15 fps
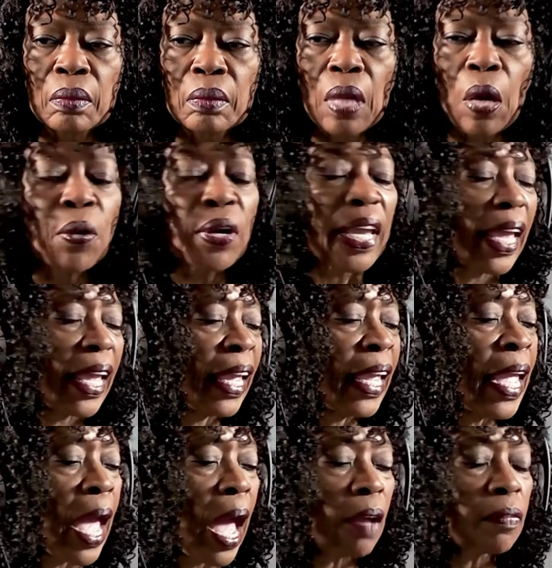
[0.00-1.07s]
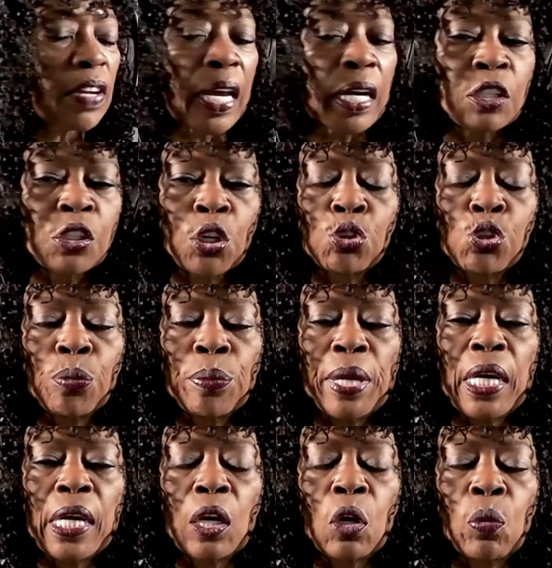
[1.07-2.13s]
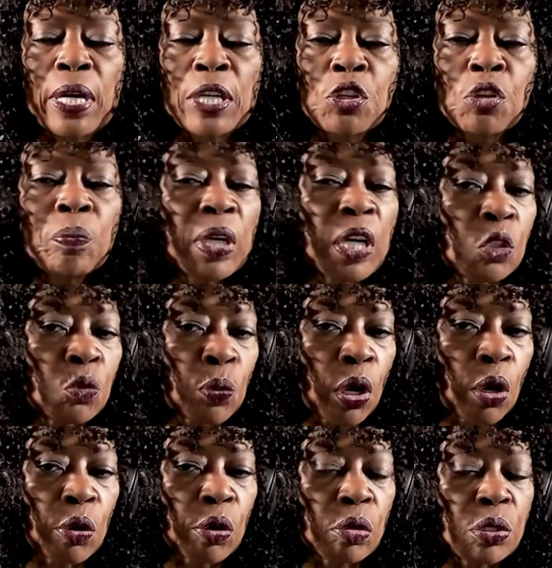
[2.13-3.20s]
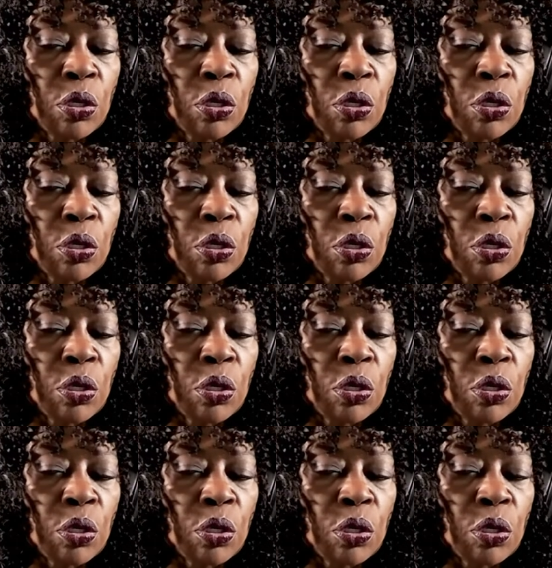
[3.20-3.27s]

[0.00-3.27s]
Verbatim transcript: Okay, I've got a social media question because we're heard on